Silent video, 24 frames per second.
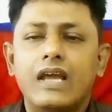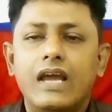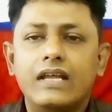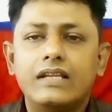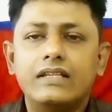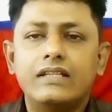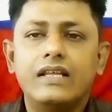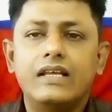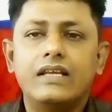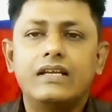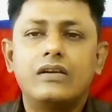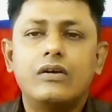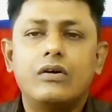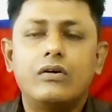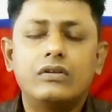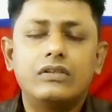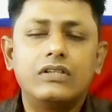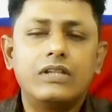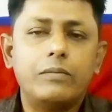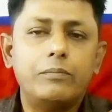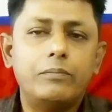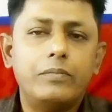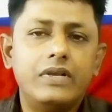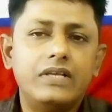And then,
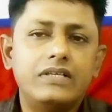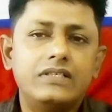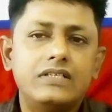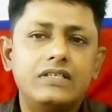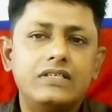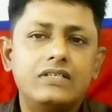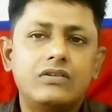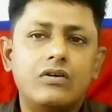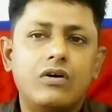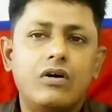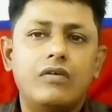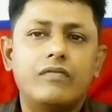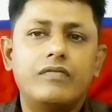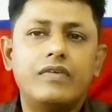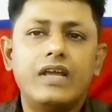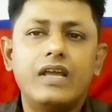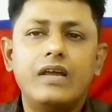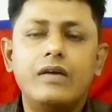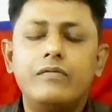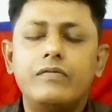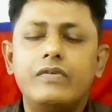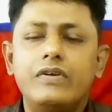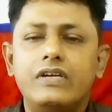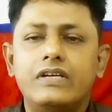on the basis of
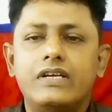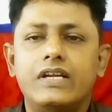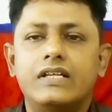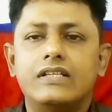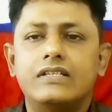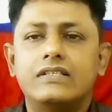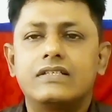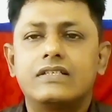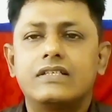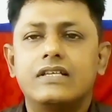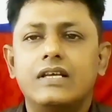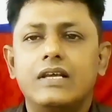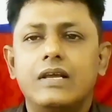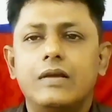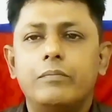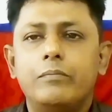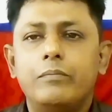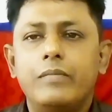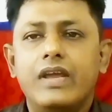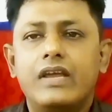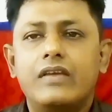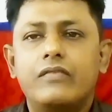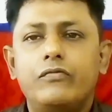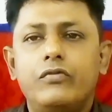every tense,
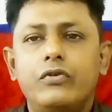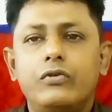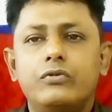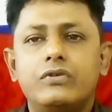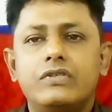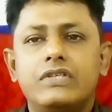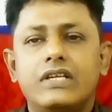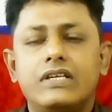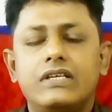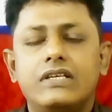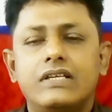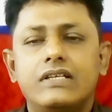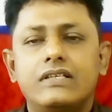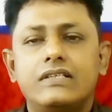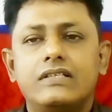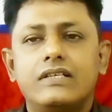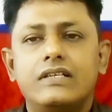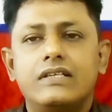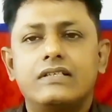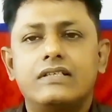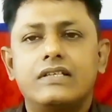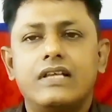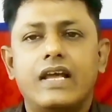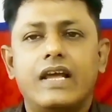make few
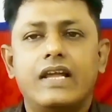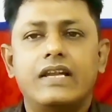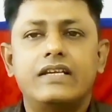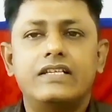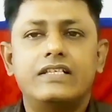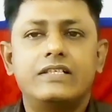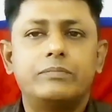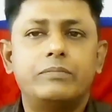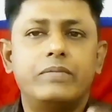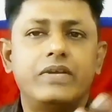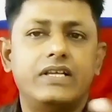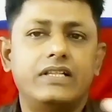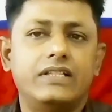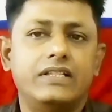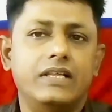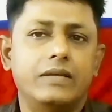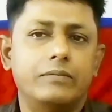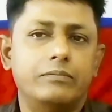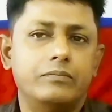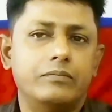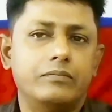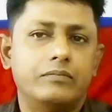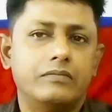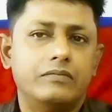sentences and speak
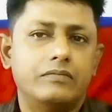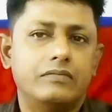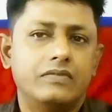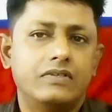them.